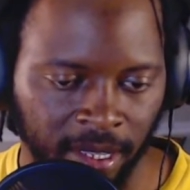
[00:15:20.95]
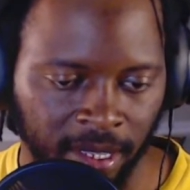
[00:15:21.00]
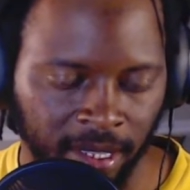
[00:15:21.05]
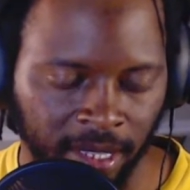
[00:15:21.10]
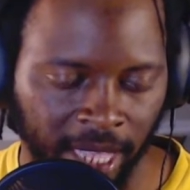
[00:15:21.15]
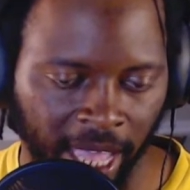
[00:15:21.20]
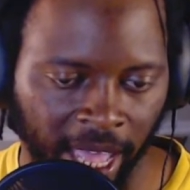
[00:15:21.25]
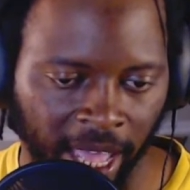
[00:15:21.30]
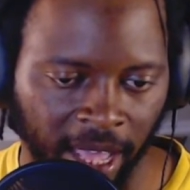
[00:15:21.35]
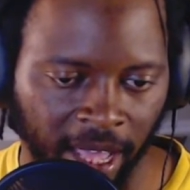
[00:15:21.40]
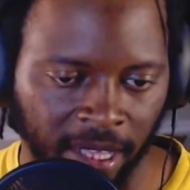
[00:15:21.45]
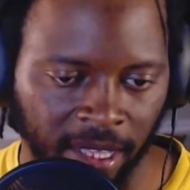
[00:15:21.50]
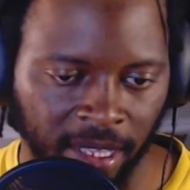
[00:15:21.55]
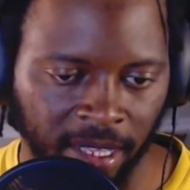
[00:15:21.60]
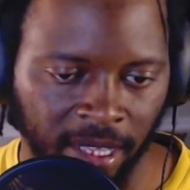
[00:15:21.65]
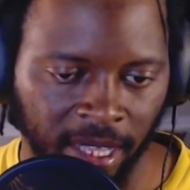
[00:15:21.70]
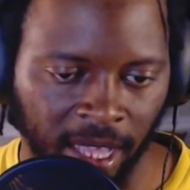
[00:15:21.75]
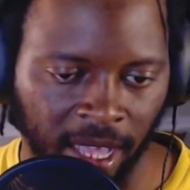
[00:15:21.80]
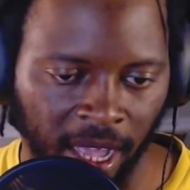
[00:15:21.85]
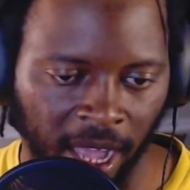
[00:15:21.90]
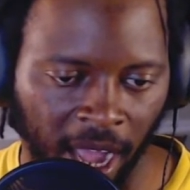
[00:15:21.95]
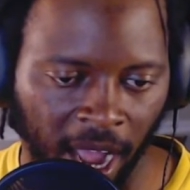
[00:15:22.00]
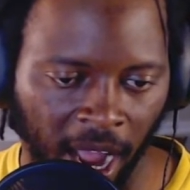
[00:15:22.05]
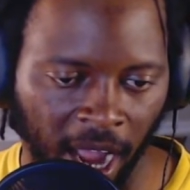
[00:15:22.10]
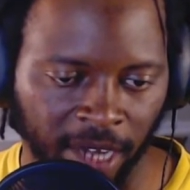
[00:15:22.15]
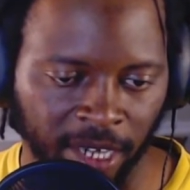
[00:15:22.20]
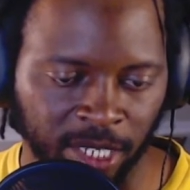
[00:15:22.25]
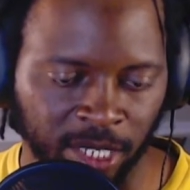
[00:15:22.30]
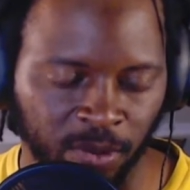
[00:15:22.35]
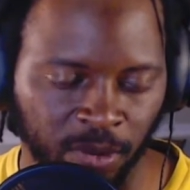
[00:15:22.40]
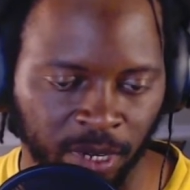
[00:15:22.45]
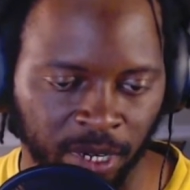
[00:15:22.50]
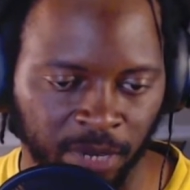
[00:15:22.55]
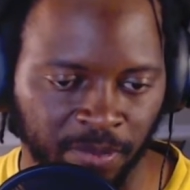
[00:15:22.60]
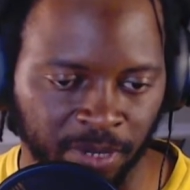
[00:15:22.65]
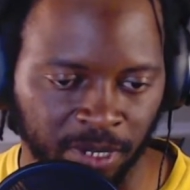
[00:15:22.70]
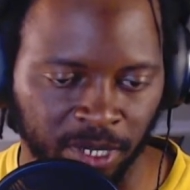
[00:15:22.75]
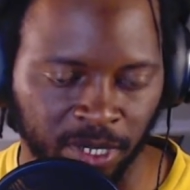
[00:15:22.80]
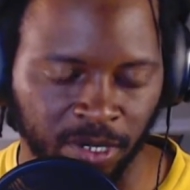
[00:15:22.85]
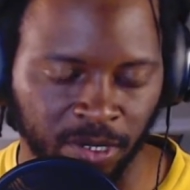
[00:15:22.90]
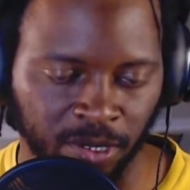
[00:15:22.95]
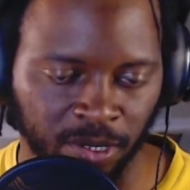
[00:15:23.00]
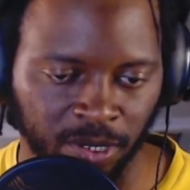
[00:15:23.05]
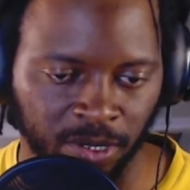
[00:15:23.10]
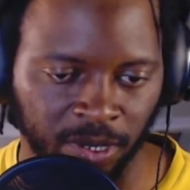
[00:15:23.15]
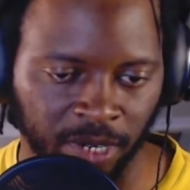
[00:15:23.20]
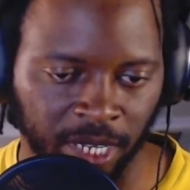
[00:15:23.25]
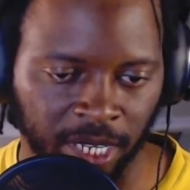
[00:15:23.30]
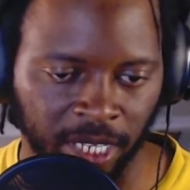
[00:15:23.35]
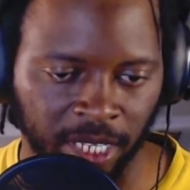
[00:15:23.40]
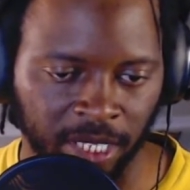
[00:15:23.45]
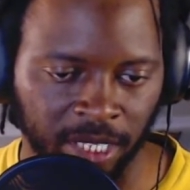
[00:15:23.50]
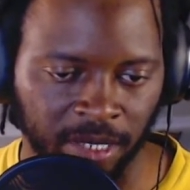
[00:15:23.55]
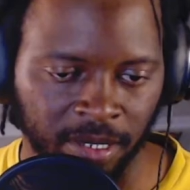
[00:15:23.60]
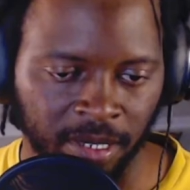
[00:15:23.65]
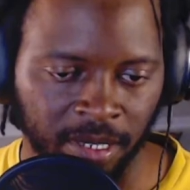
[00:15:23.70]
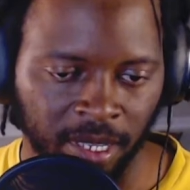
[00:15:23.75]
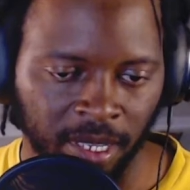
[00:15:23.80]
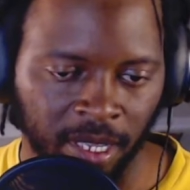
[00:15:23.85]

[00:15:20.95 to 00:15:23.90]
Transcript: That artists want to pursue dreams,